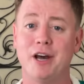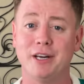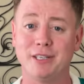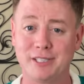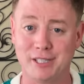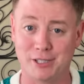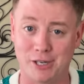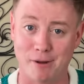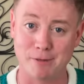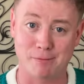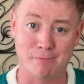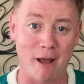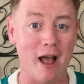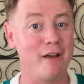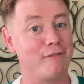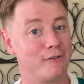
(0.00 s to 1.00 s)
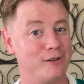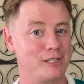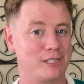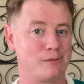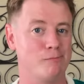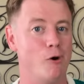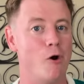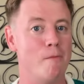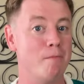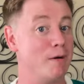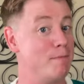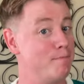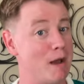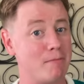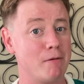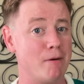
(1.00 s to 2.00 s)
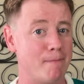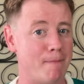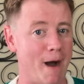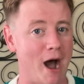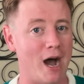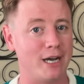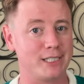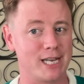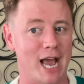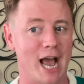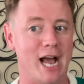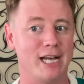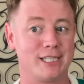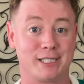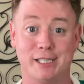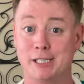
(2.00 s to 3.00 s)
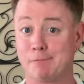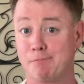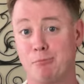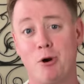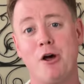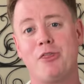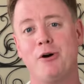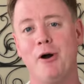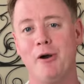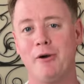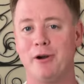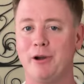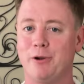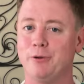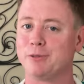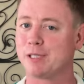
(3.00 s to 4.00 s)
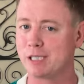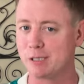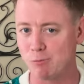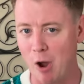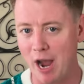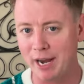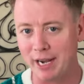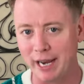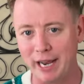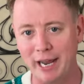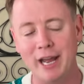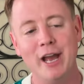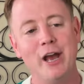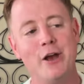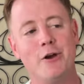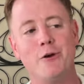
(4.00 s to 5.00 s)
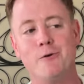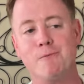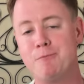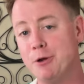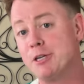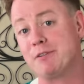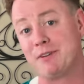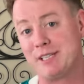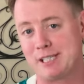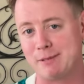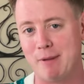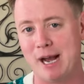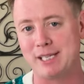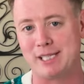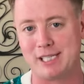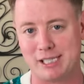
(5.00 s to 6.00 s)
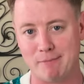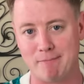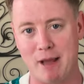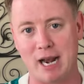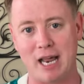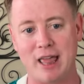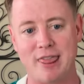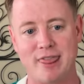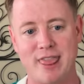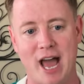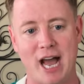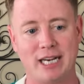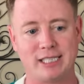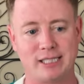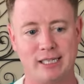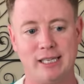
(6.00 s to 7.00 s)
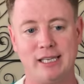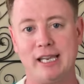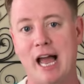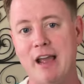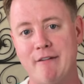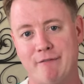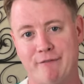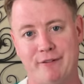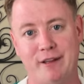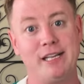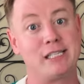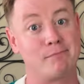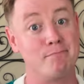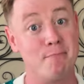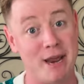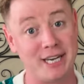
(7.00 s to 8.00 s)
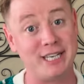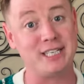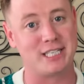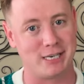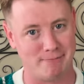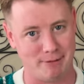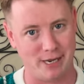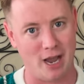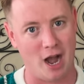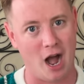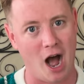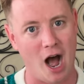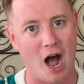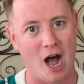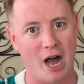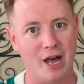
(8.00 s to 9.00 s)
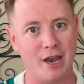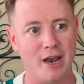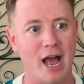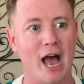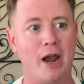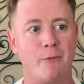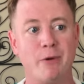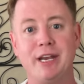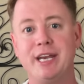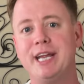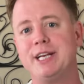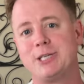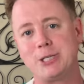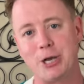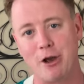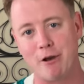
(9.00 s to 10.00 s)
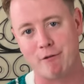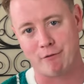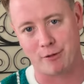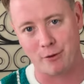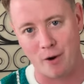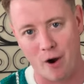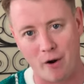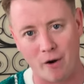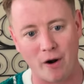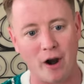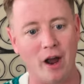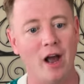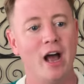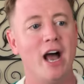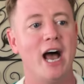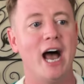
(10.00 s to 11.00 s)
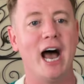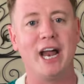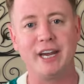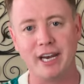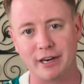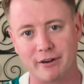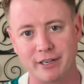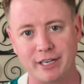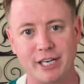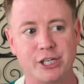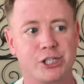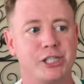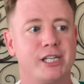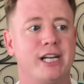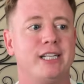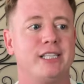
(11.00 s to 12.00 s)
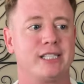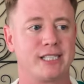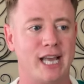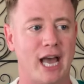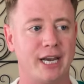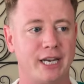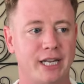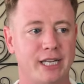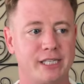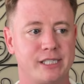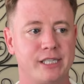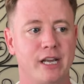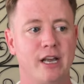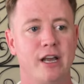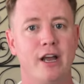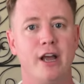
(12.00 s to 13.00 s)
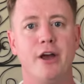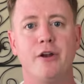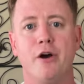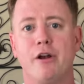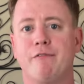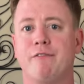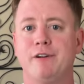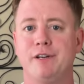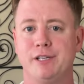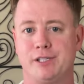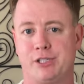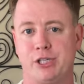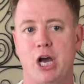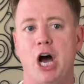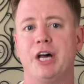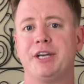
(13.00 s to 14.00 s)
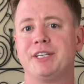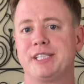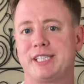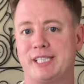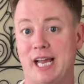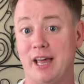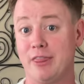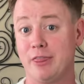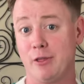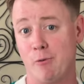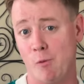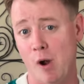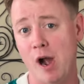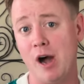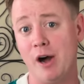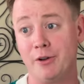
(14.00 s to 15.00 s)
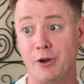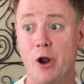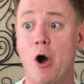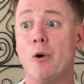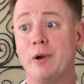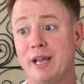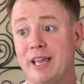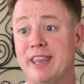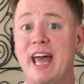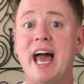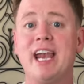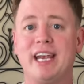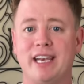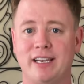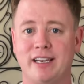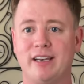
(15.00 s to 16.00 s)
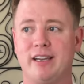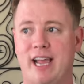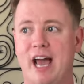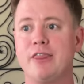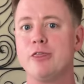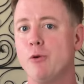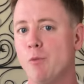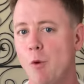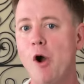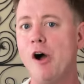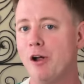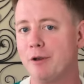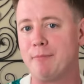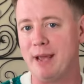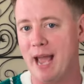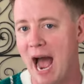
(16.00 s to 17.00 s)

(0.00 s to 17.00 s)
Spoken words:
Hunter stops by for a small but memorable part as this brothel owner called Swiney, who beautifully surmises to Bella that life is meant to be hard, and we need to go through horror and degradation and sadness in order for us to understand the world, and only then can the world be